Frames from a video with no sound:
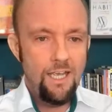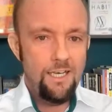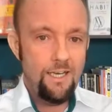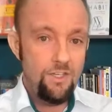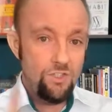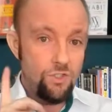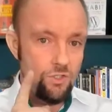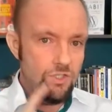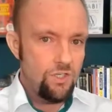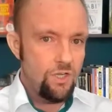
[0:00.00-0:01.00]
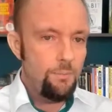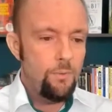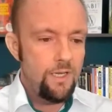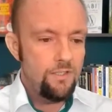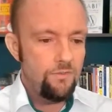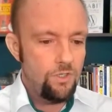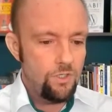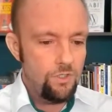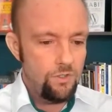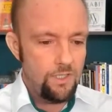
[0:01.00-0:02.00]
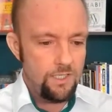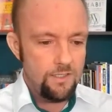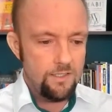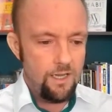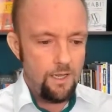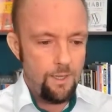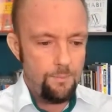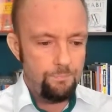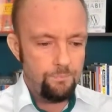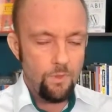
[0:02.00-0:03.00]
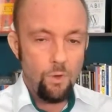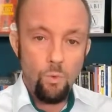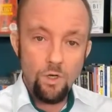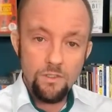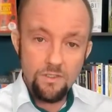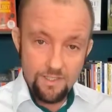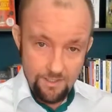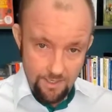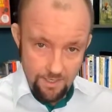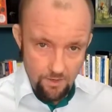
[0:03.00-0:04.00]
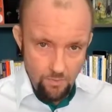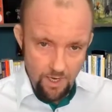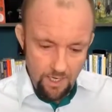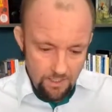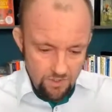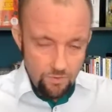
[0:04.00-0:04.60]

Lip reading: Now there's a couple of ways that you can do this. One sneaky way to